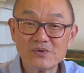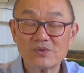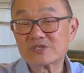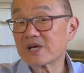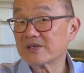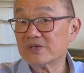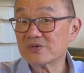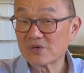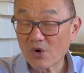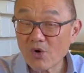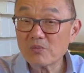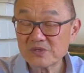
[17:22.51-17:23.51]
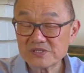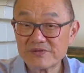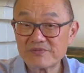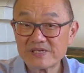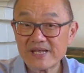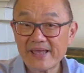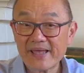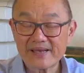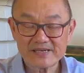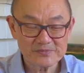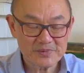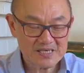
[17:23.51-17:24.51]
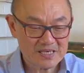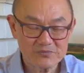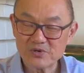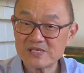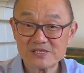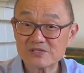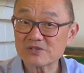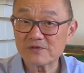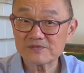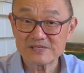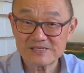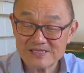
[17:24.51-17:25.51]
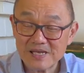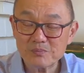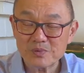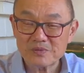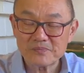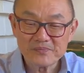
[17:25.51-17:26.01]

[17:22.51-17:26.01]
which I use almost every day and has become really soft and supple.